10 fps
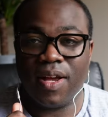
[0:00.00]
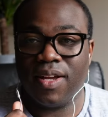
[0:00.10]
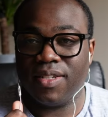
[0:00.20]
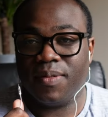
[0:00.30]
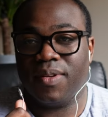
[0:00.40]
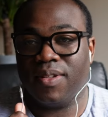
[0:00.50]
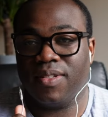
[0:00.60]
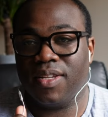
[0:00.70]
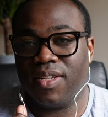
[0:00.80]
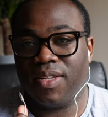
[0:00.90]
You can use
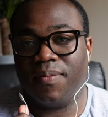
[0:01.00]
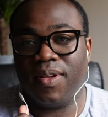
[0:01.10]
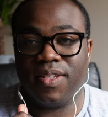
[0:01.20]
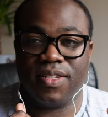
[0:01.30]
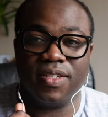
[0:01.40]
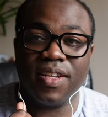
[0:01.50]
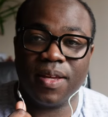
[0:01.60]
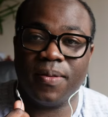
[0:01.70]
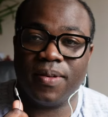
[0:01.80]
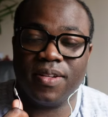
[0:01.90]
headphones,
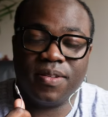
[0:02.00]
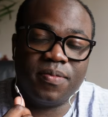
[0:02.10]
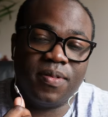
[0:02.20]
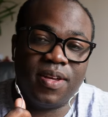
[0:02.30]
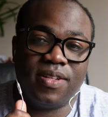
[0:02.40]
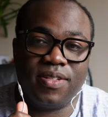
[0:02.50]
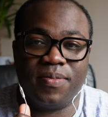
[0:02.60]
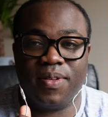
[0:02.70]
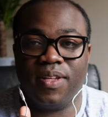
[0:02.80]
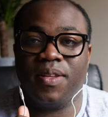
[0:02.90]
earbuds or your
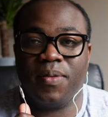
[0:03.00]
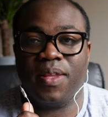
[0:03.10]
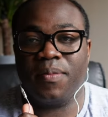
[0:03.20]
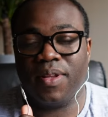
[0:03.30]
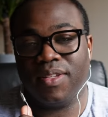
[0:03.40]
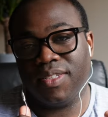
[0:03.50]
phone's mic as